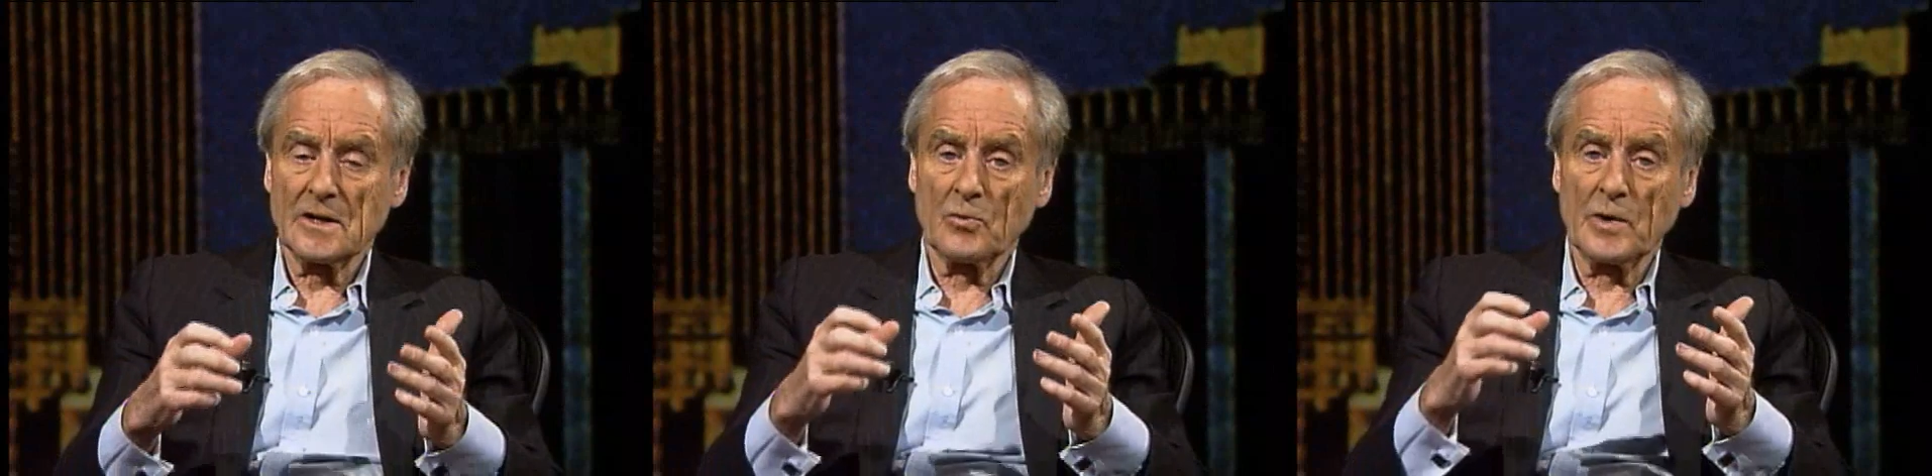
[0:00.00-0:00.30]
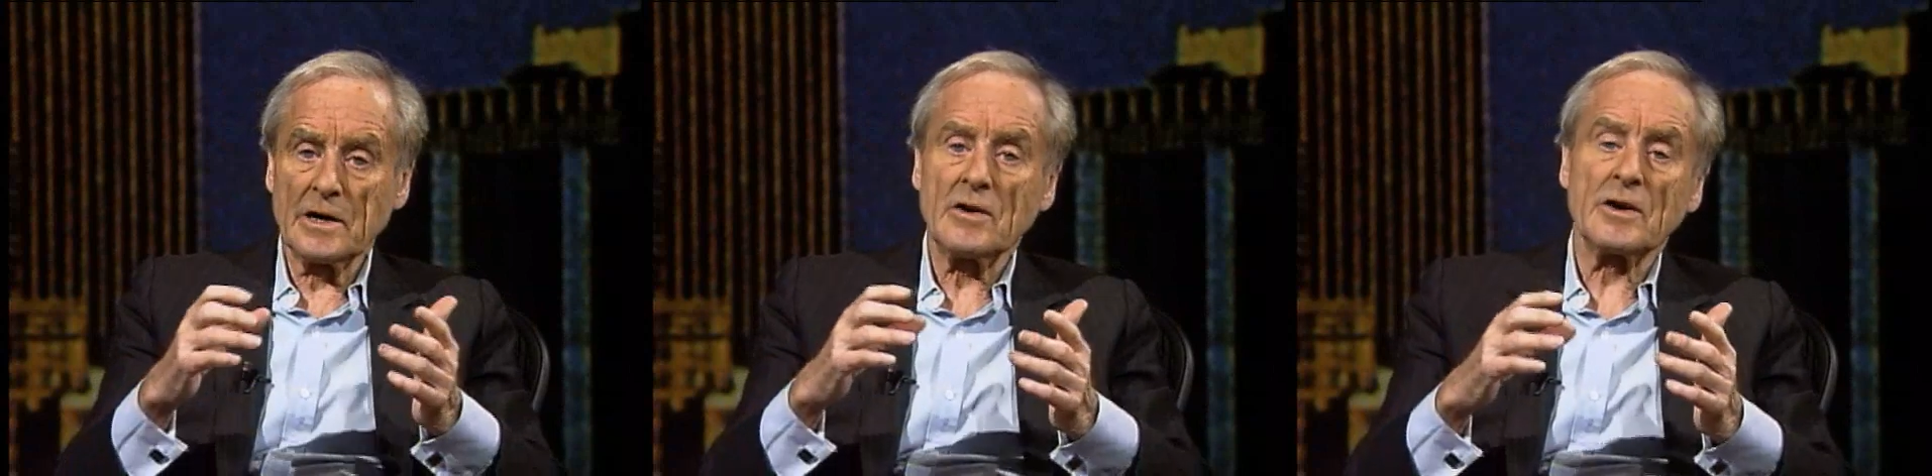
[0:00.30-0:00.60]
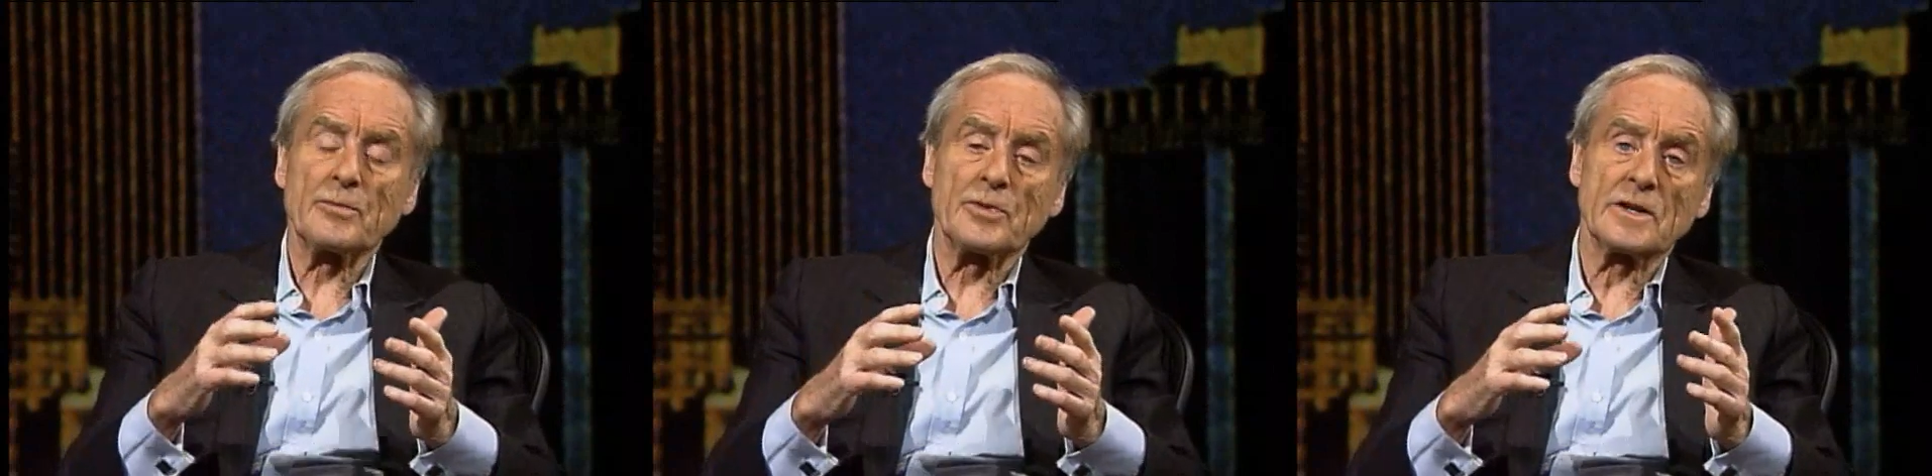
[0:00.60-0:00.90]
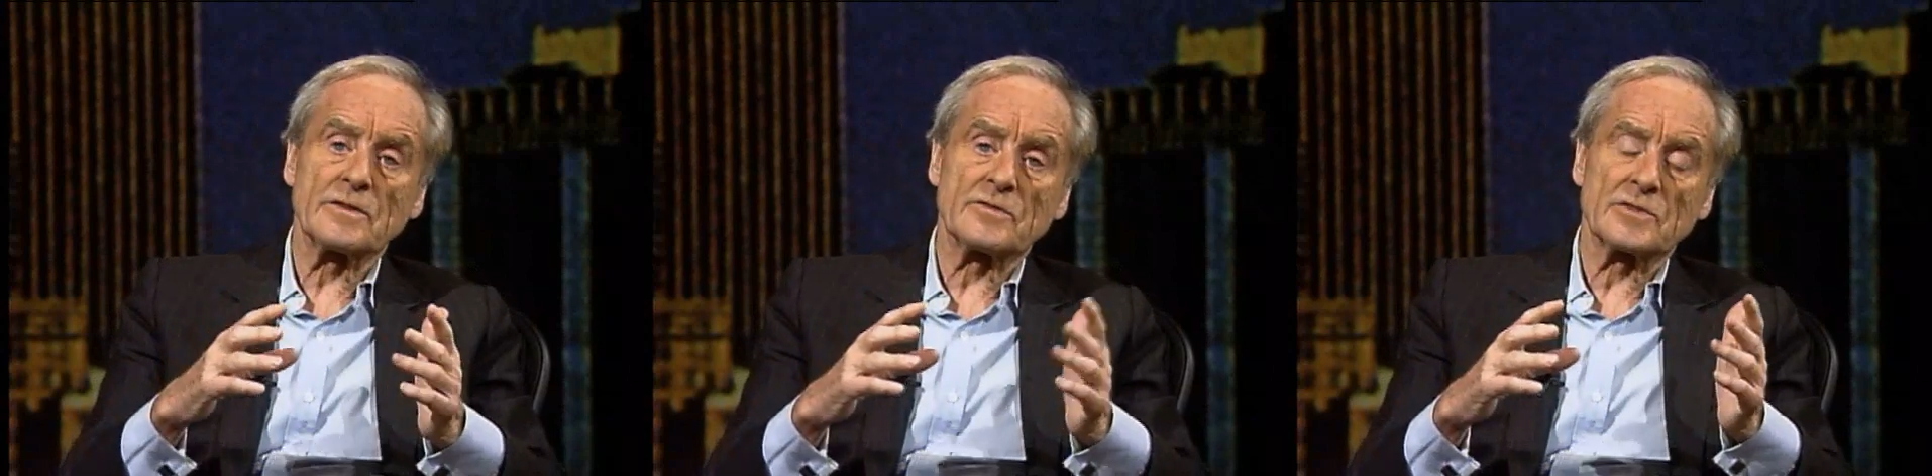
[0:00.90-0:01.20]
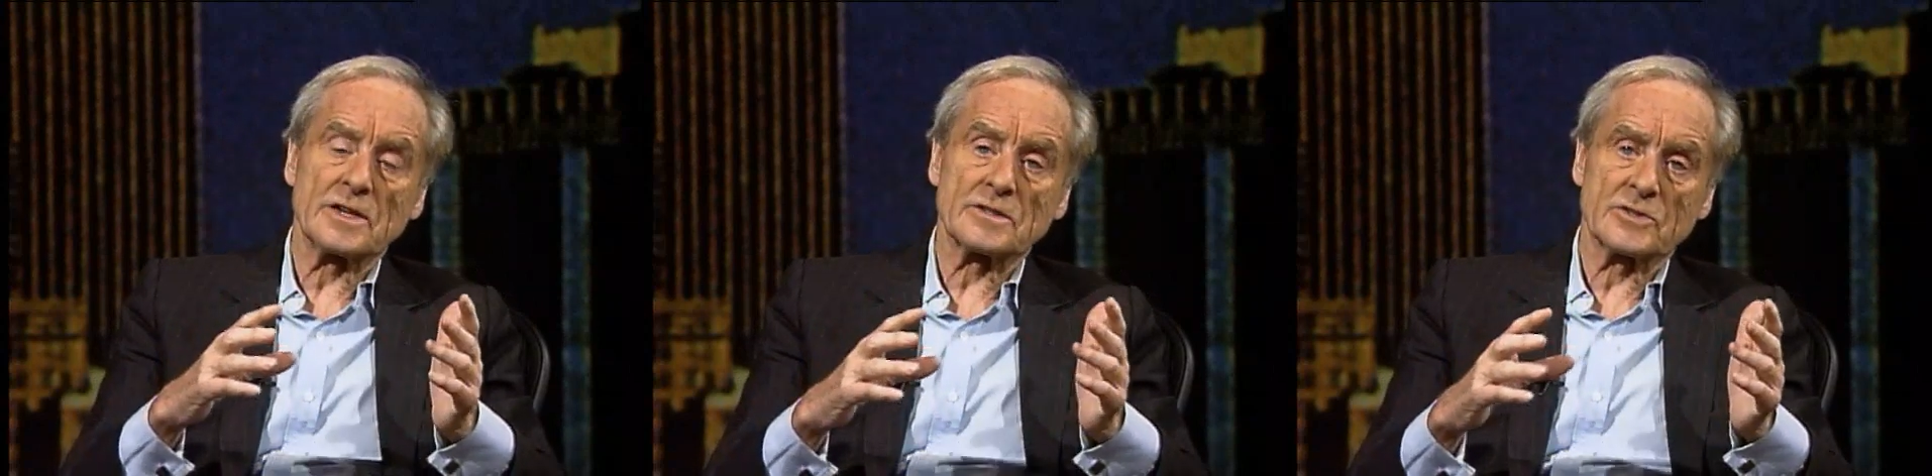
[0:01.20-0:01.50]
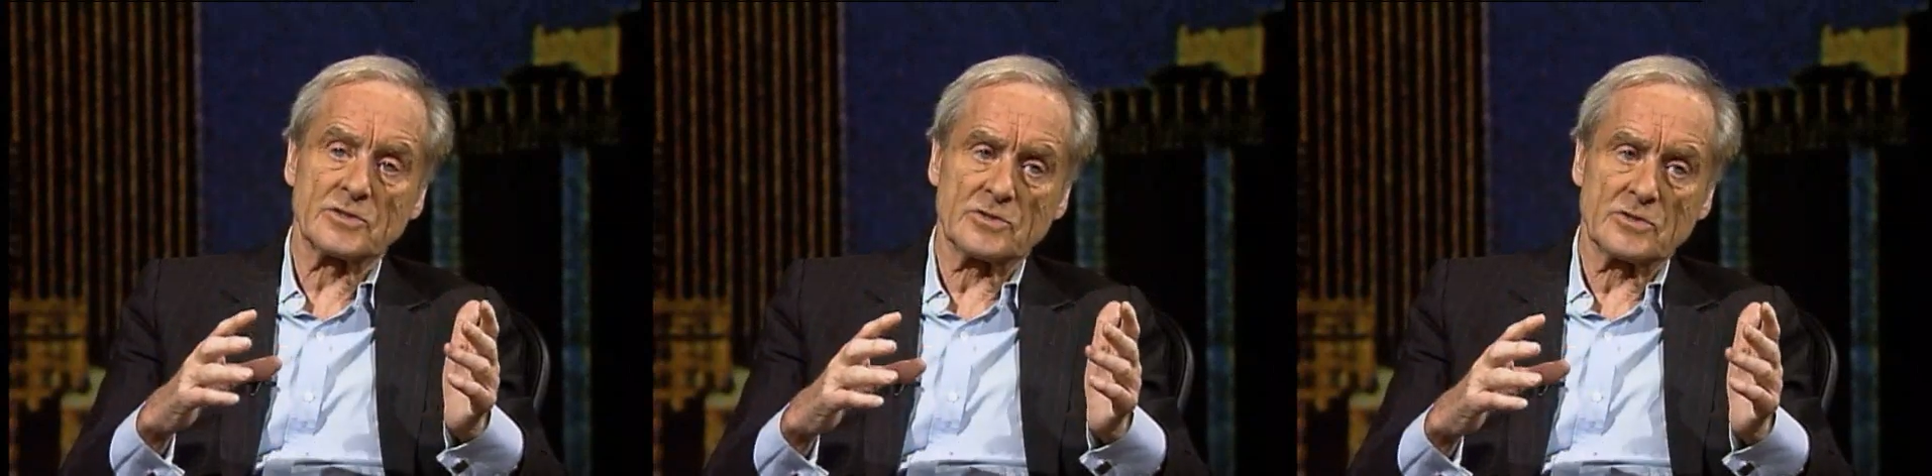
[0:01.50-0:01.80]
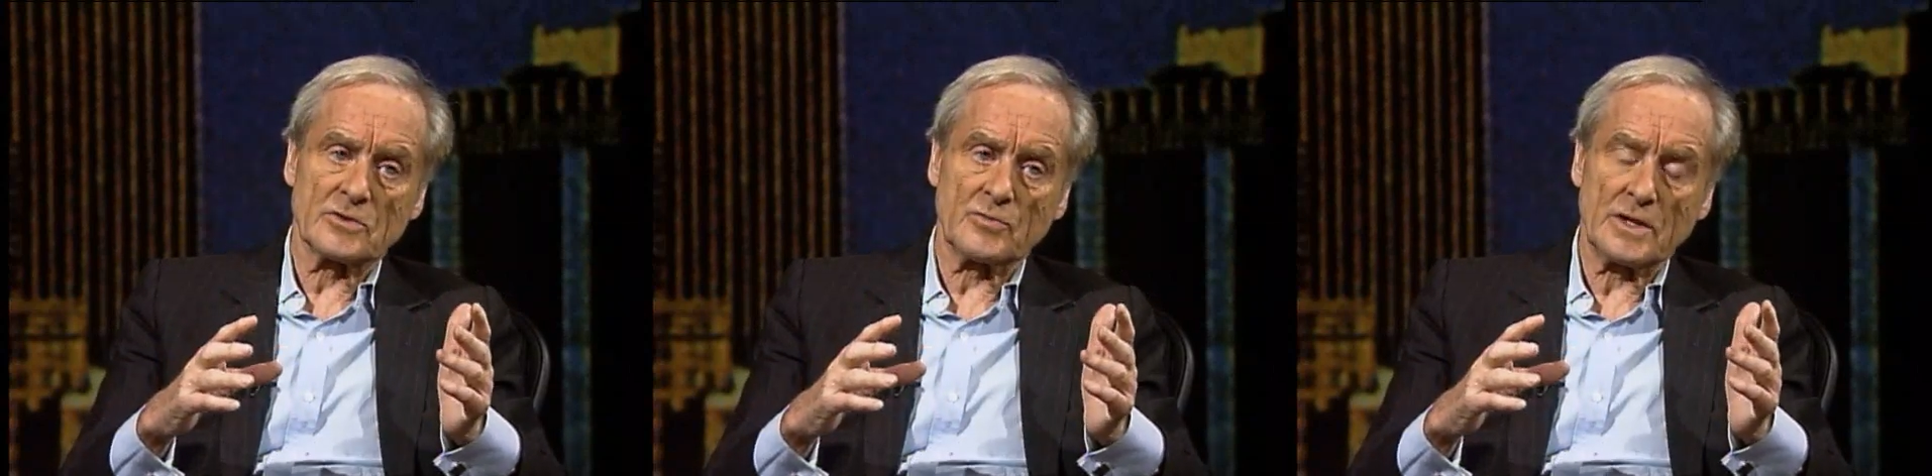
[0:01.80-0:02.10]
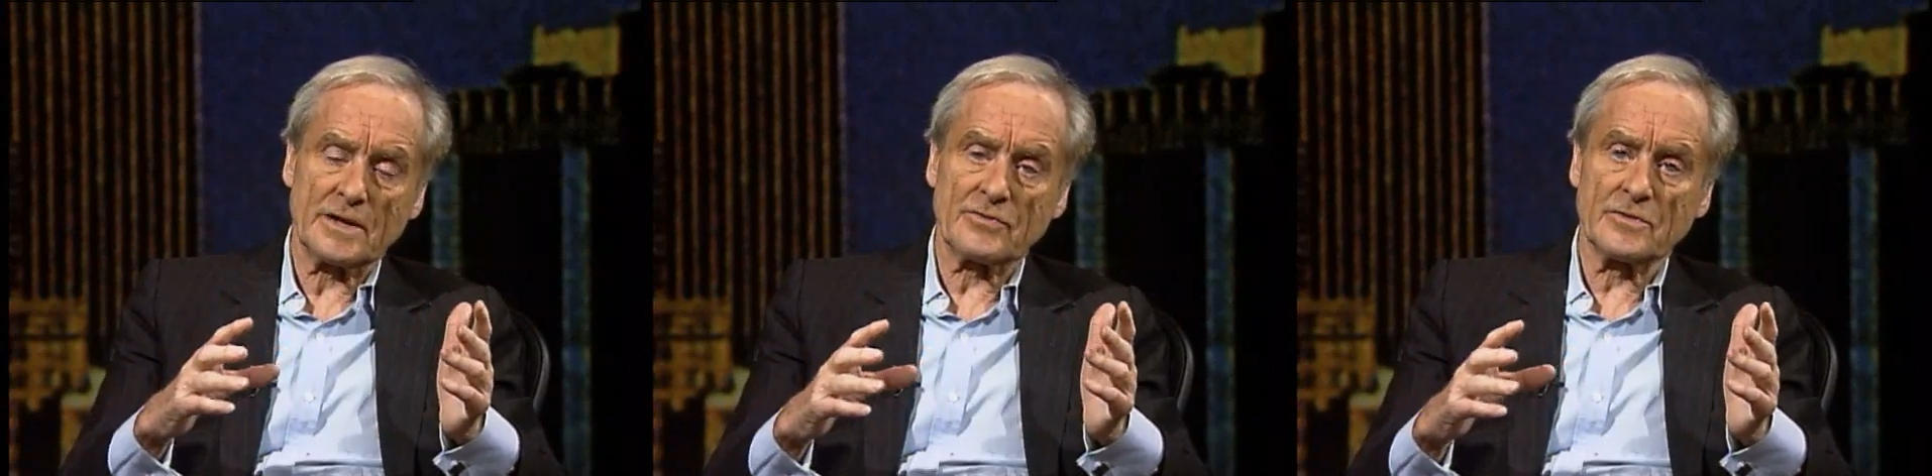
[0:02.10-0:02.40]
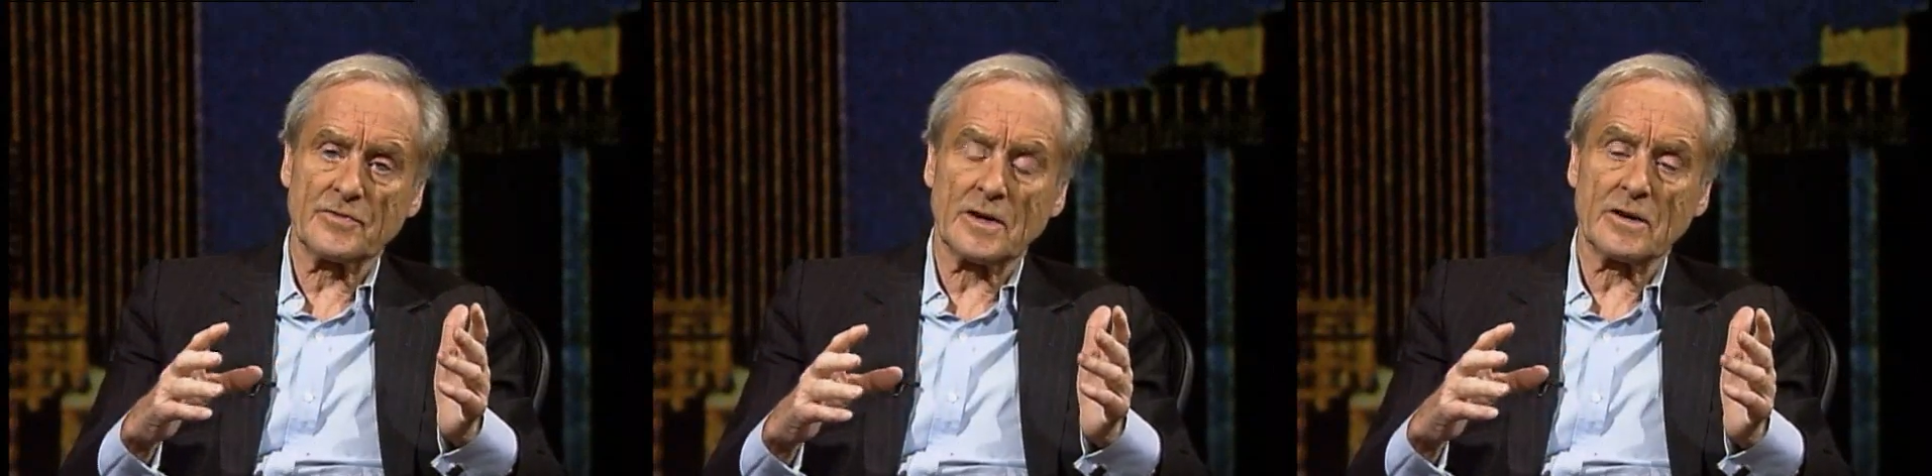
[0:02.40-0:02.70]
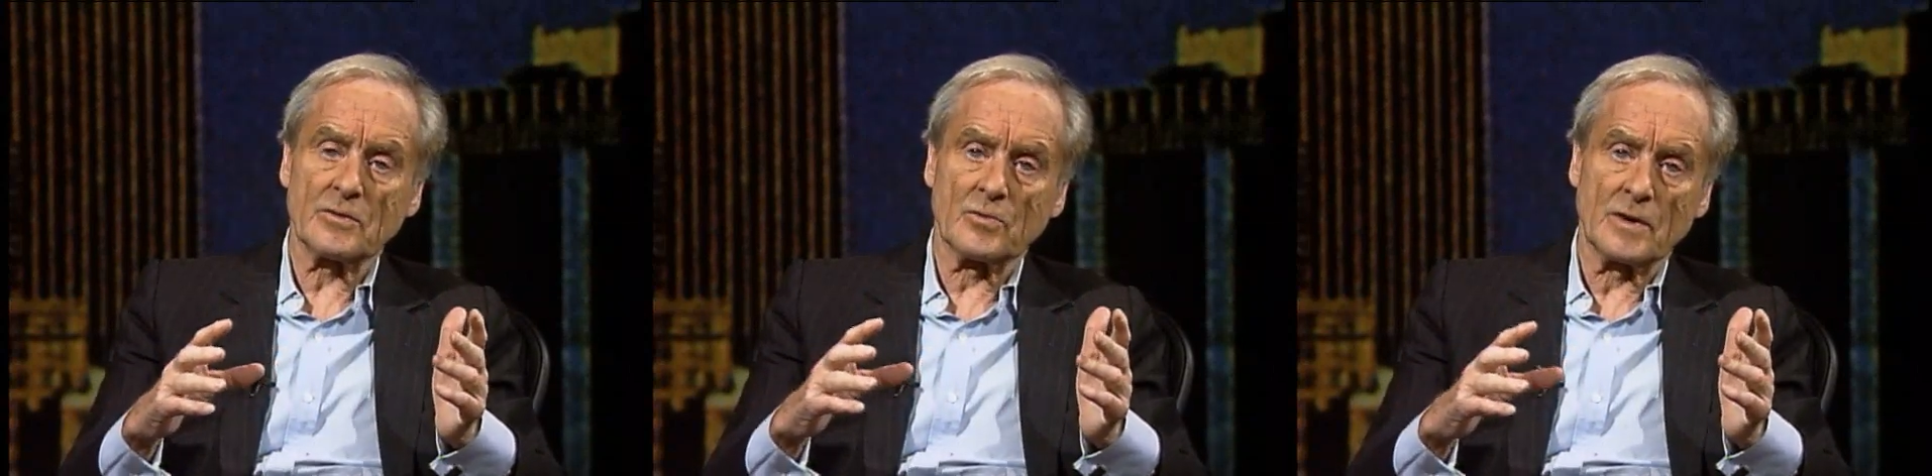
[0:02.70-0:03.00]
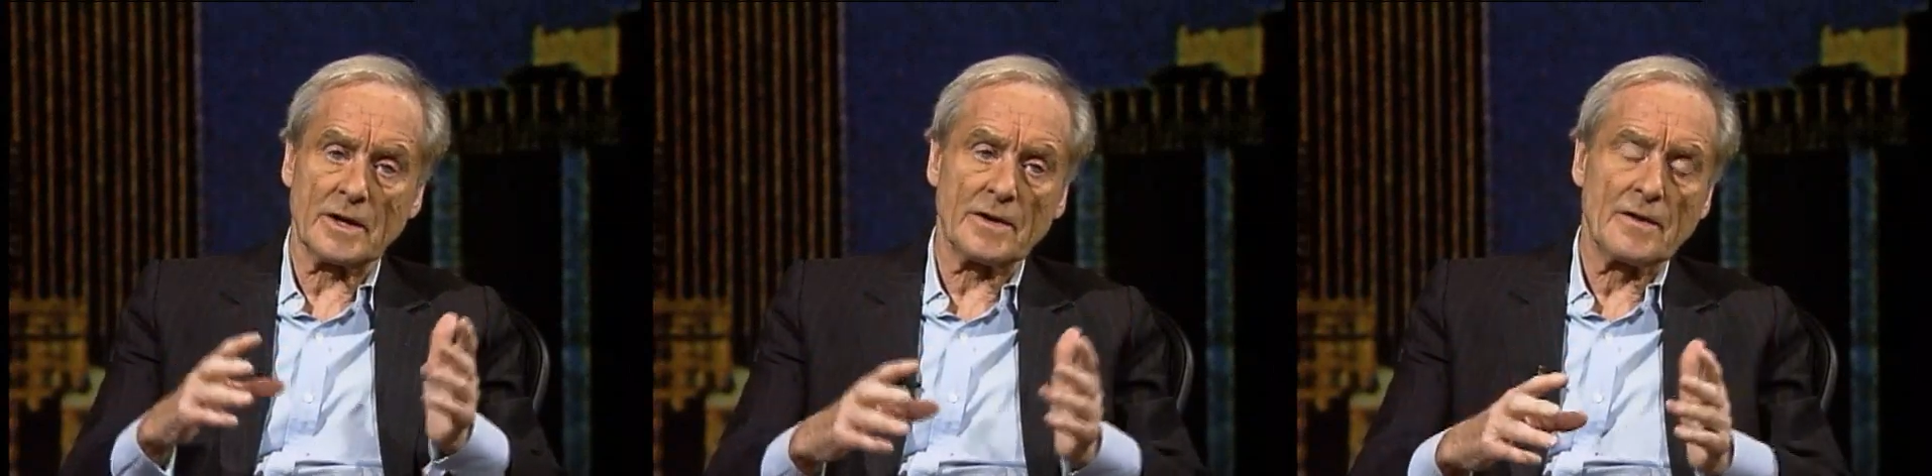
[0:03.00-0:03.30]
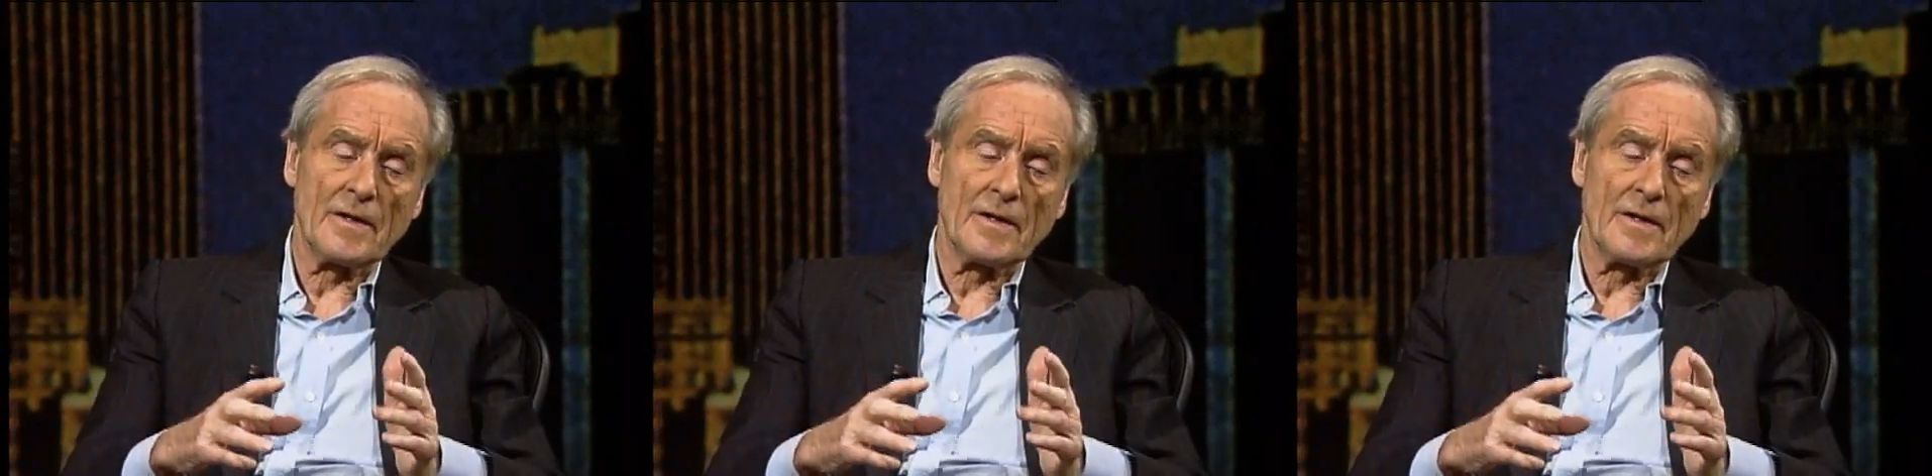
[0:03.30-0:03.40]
we are in a period of transition and we have to find a way